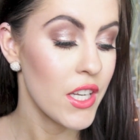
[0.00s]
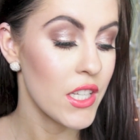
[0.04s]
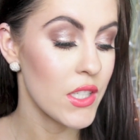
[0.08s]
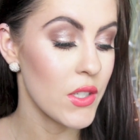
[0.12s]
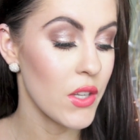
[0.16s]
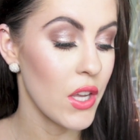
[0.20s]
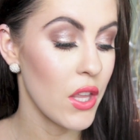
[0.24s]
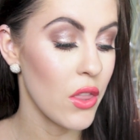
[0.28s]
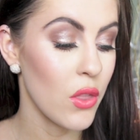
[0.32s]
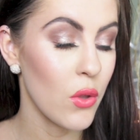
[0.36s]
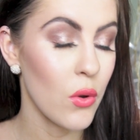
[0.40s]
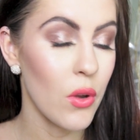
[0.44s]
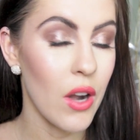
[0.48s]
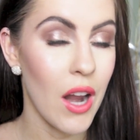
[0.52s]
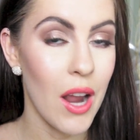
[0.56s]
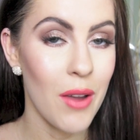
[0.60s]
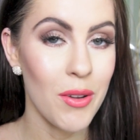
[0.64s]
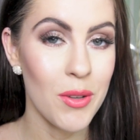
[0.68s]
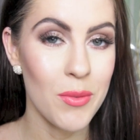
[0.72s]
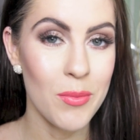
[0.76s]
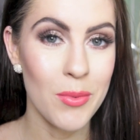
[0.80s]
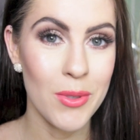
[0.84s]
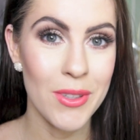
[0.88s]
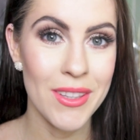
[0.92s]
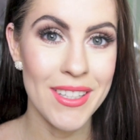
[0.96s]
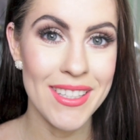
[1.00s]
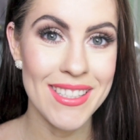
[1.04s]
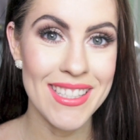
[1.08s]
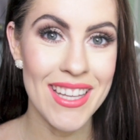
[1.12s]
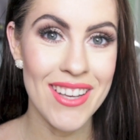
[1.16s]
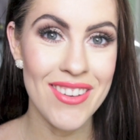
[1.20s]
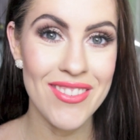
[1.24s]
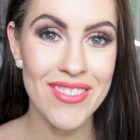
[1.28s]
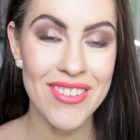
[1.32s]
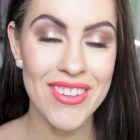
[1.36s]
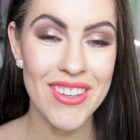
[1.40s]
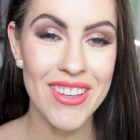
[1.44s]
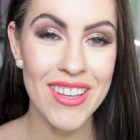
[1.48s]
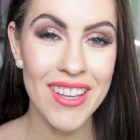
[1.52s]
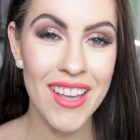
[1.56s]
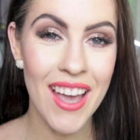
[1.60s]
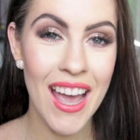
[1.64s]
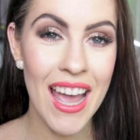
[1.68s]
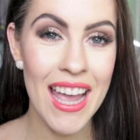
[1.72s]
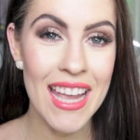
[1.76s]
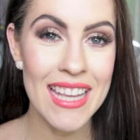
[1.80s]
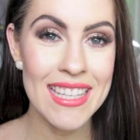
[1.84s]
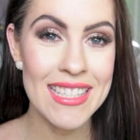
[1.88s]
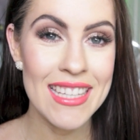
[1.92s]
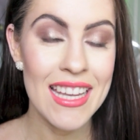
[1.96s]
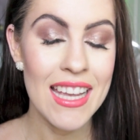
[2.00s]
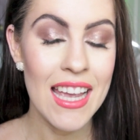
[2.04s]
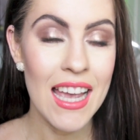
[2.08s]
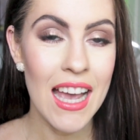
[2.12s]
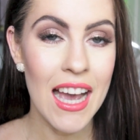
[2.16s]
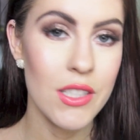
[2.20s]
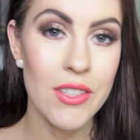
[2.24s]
so I thought I would put this up for you guys.